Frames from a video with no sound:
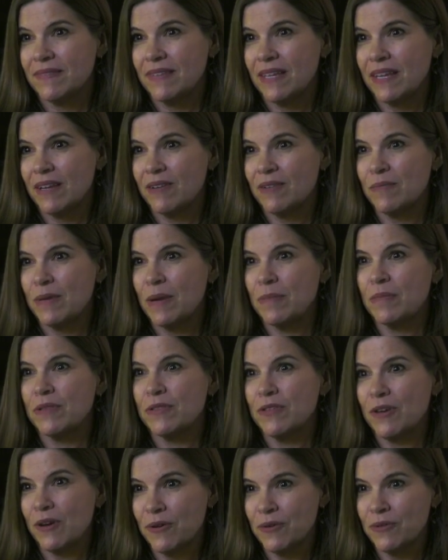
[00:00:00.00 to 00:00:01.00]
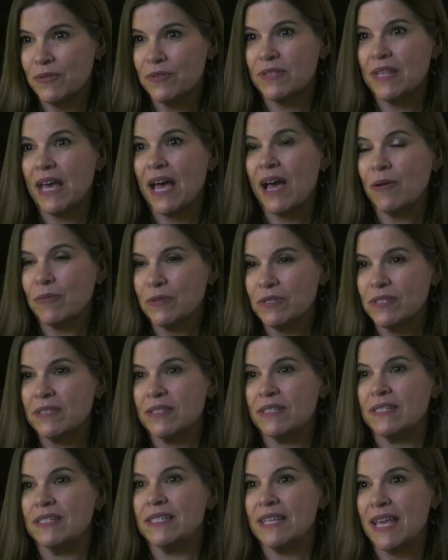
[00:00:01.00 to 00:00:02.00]
I remember that was
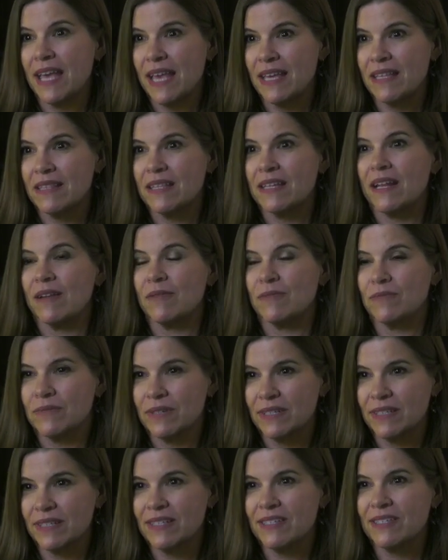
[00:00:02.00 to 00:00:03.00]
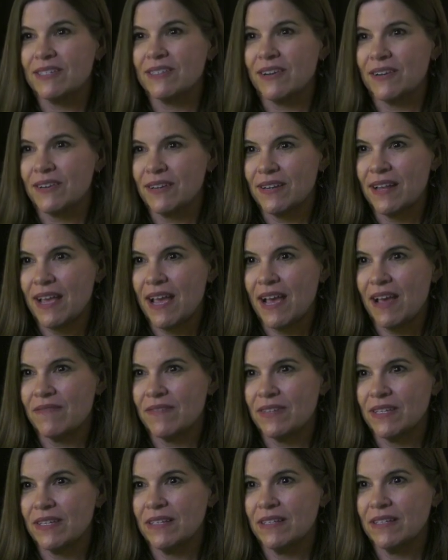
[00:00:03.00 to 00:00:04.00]
the day that I really started
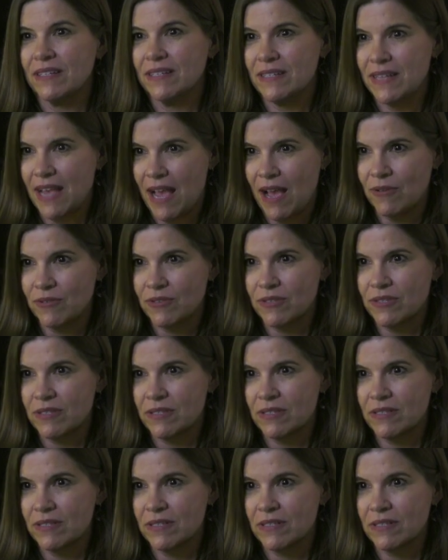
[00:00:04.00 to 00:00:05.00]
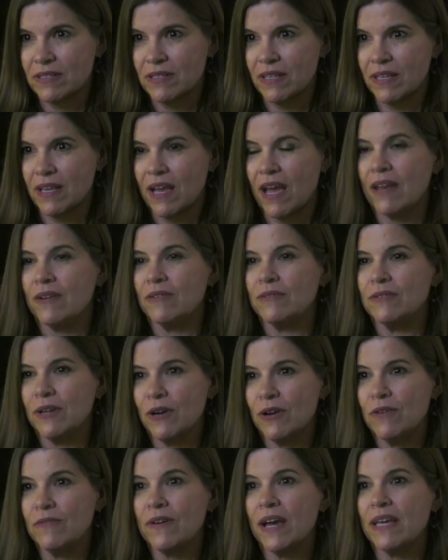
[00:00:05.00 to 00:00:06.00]
having doubts. Like, I don't
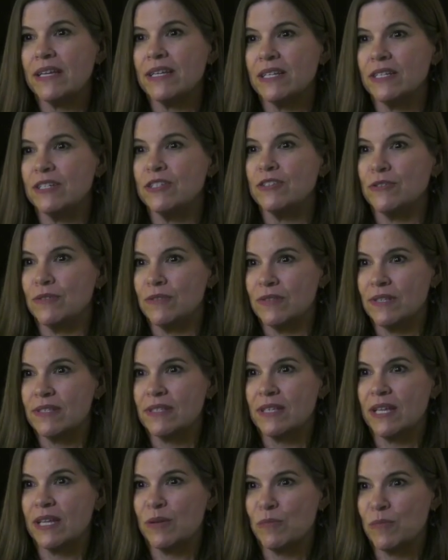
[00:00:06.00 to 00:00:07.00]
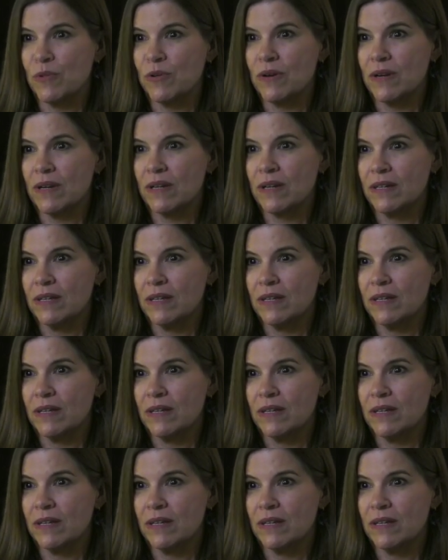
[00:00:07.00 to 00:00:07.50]
know if I can do this anymore.